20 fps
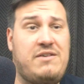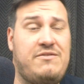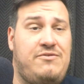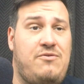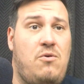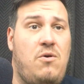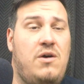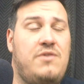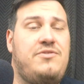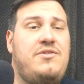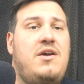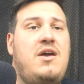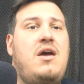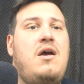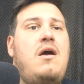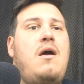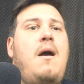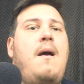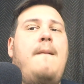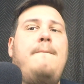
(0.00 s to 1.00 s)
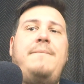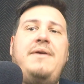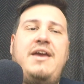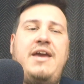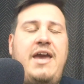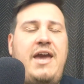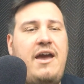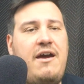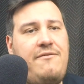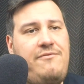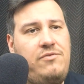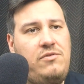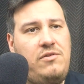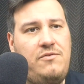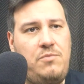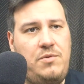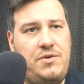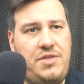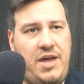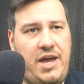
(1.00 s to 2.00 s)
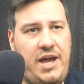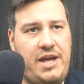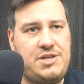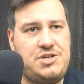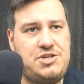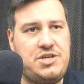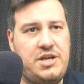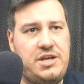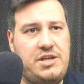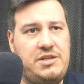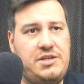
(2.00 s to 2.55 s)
and forth. Be careful with handshake